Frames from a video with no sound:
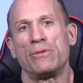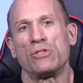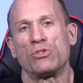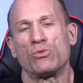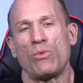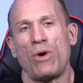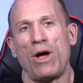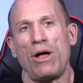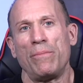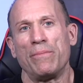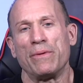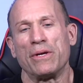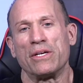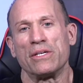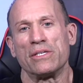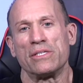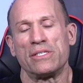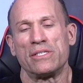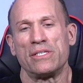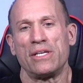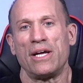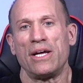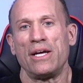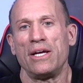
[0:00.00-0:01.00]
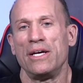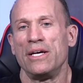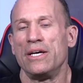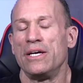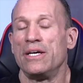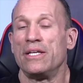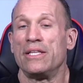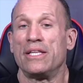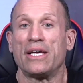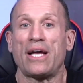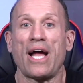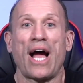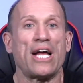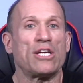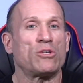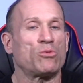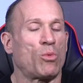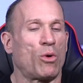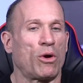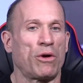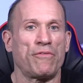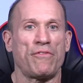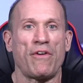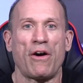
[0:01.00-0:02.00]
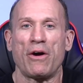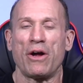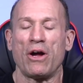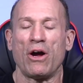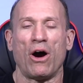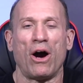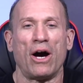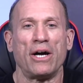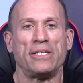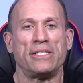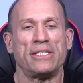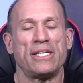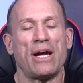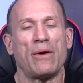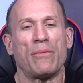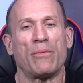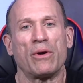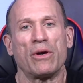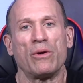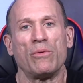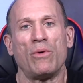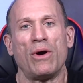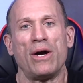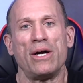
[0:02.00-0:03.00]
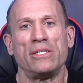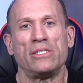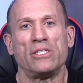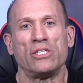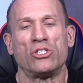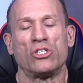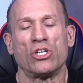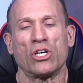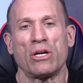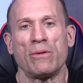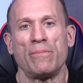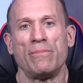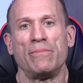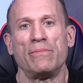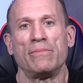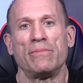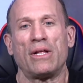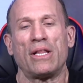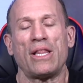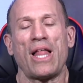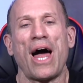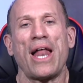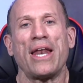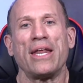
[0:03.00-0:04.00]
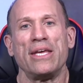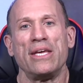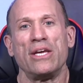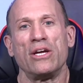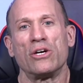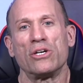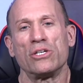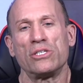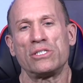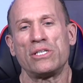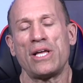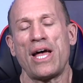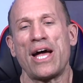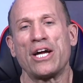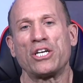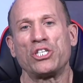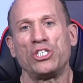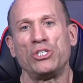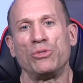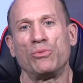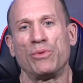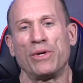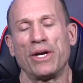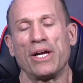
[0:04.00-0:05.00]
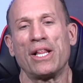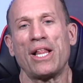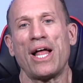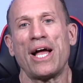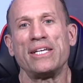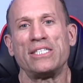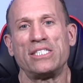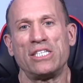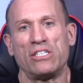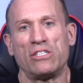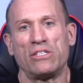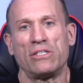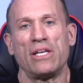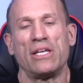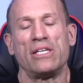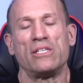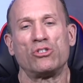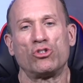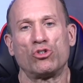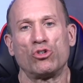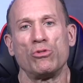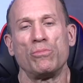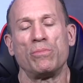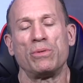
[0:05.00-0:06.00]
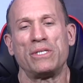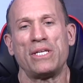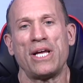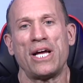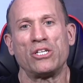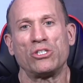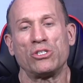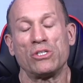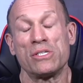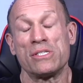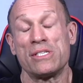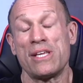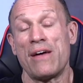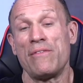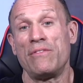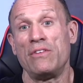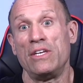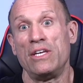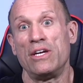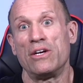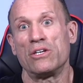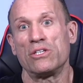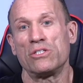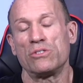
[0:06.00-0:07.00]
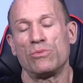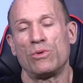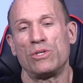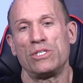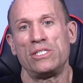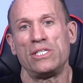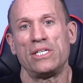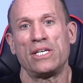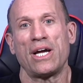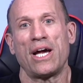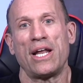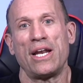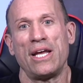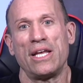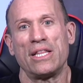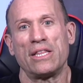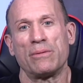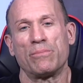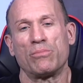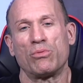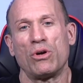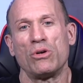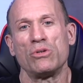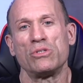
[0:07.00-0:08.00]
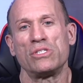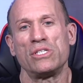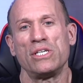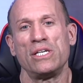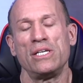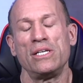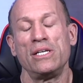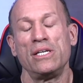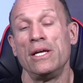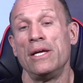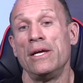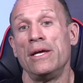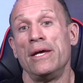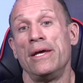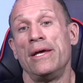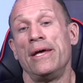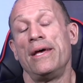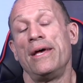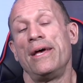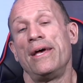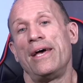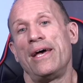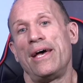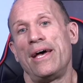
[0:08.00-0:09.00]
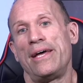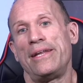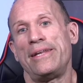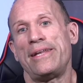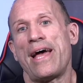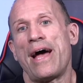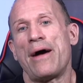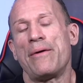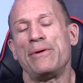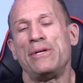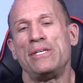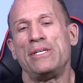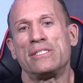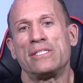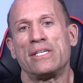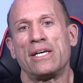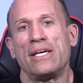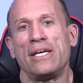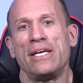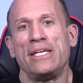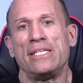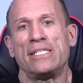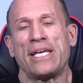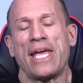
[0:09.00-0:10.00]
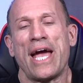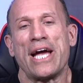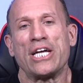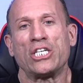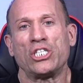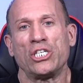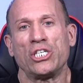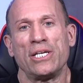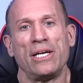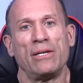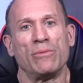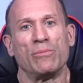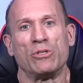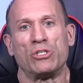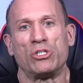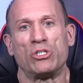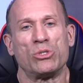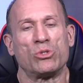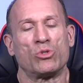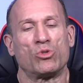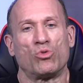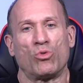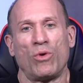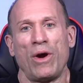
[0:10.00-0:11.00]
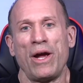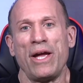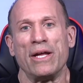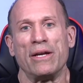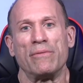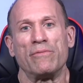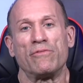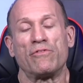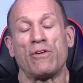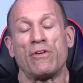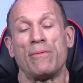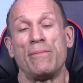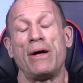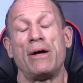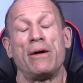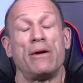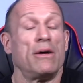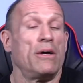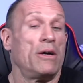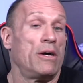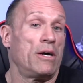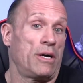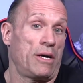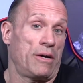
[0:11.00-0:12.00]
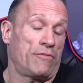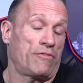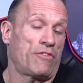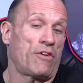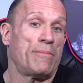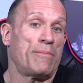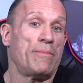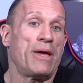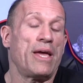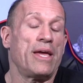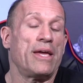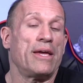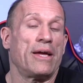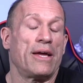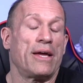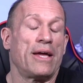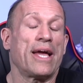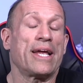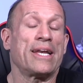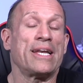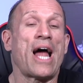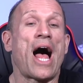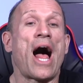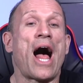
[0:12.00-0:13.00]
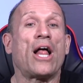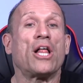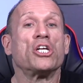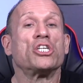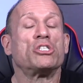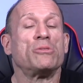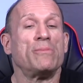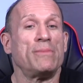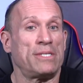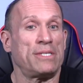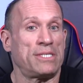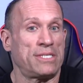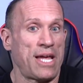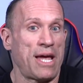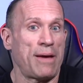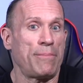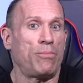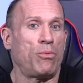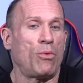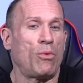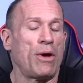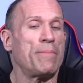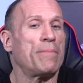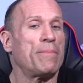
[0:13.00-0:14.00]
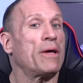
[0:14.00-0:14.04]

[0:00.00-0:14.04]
as well, because the guy's worked very hard to get where he was. It took him a lot of years to actually realize his true potential, 7 years once he kind of hit the pro scene. And now he's cashing in, which is great from a acknowledgement standpoint,